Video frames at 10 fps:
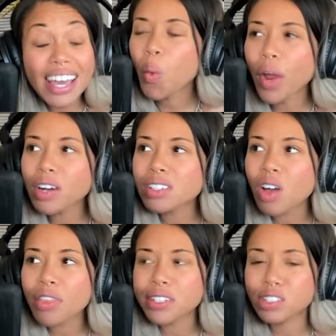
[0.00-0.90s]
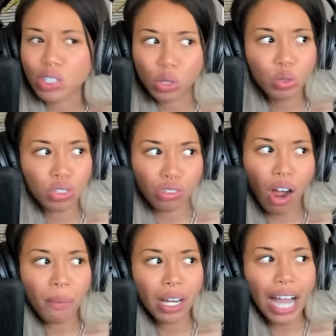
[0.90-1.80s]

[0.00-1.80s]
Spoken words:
Where's all the dude drama?